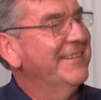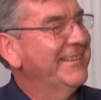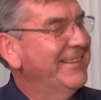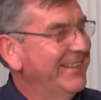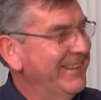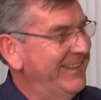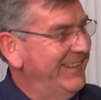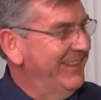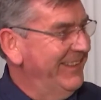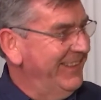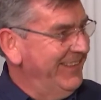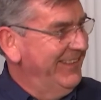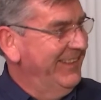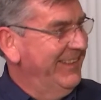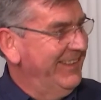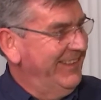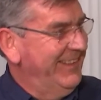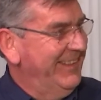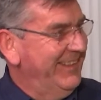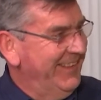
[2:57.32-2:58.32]
catering
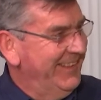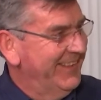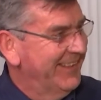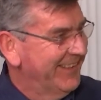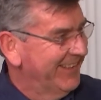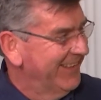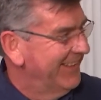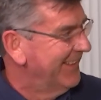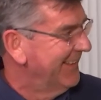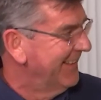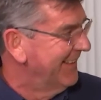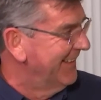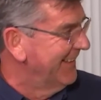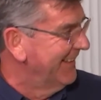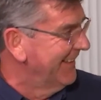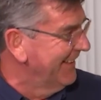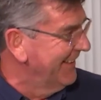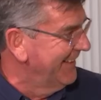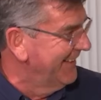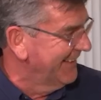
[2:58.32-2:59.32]
and maintenance of
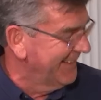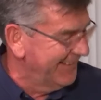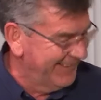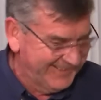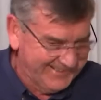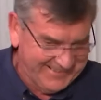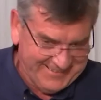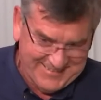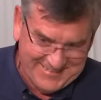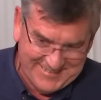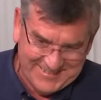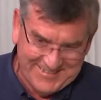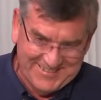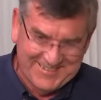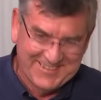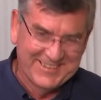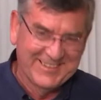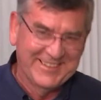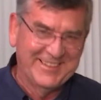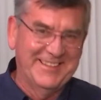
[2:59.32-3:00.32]
Parliament House
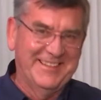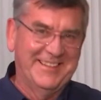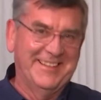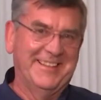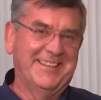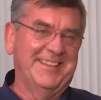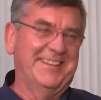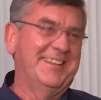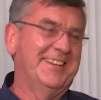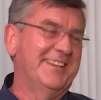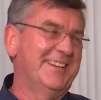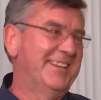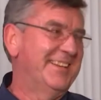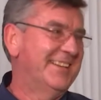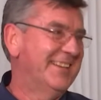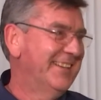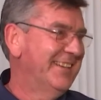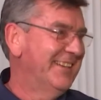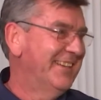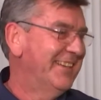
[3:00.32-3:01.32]
precinct.
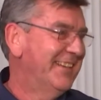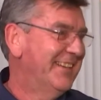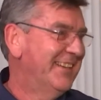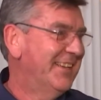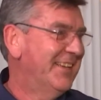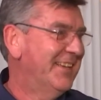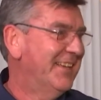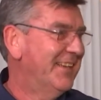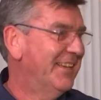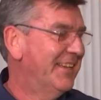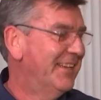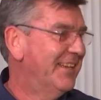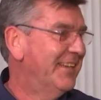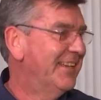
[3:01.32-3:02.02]
In this